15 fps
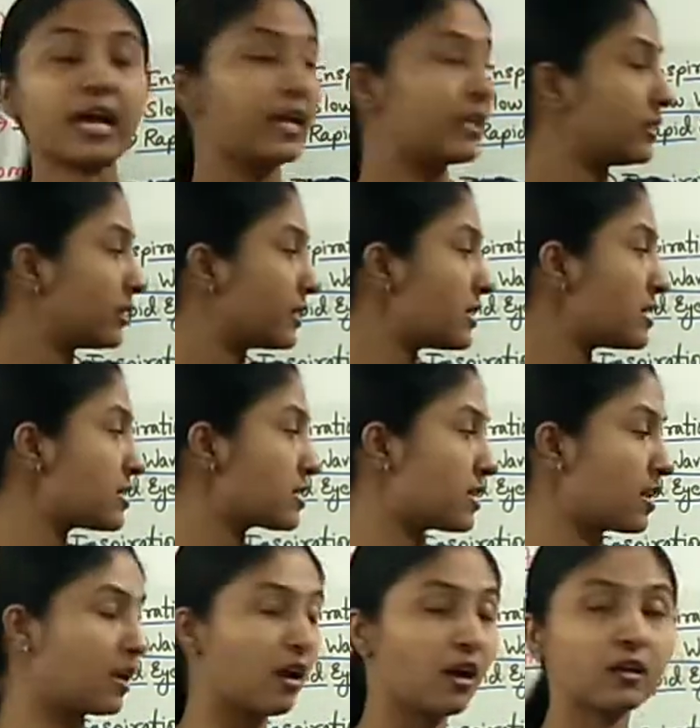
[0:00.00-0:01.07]
and these
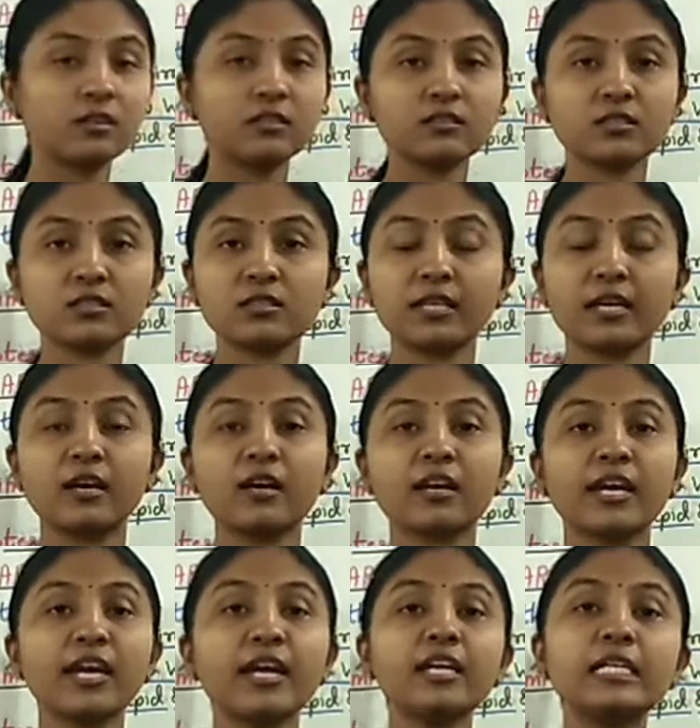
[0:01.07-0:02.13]
lungs, they
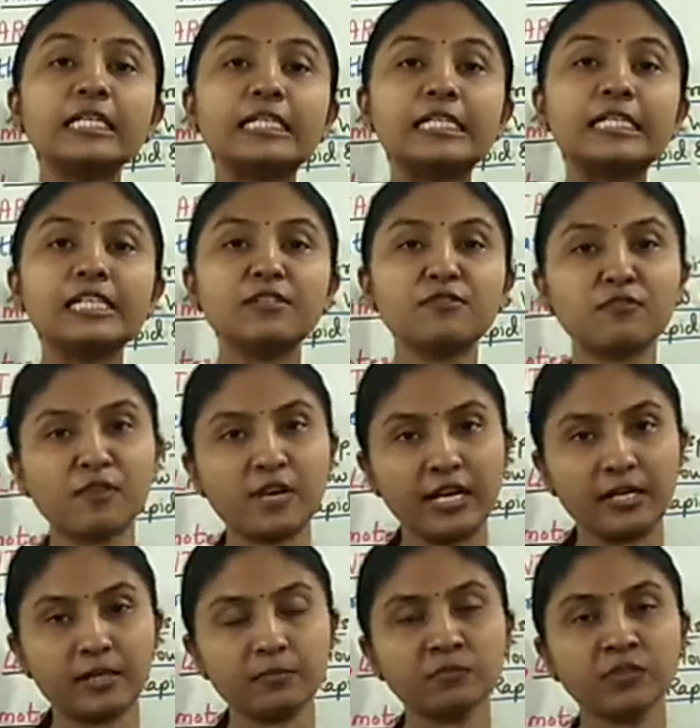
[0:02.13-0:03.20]
again
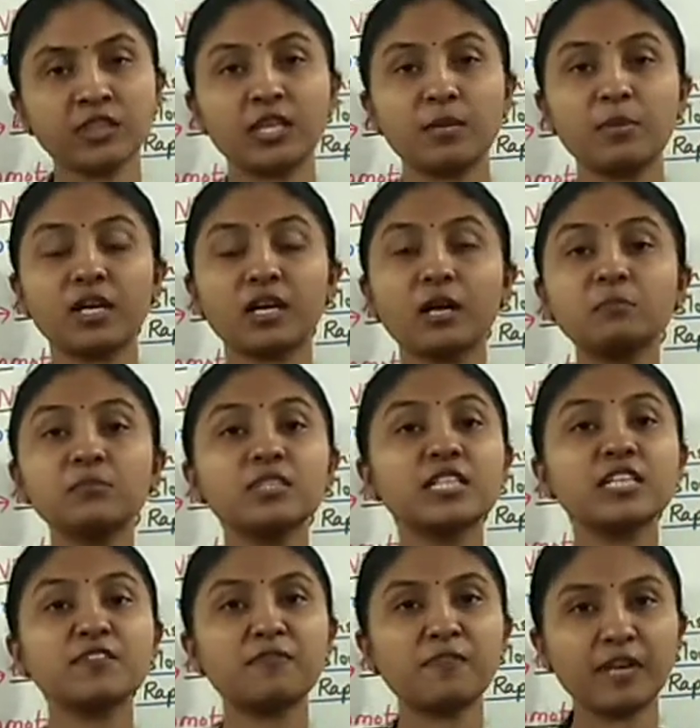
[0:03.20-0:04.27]
deflate. They become
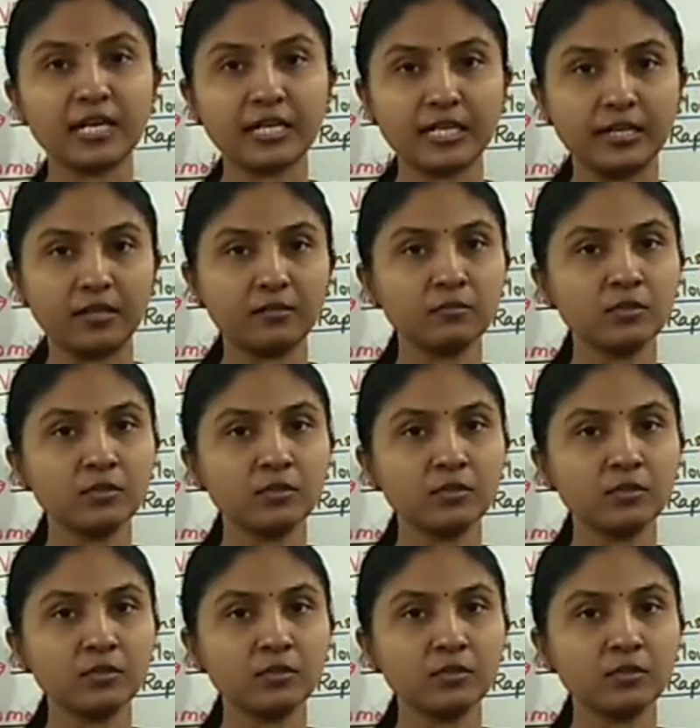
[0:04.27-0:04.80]
deflated.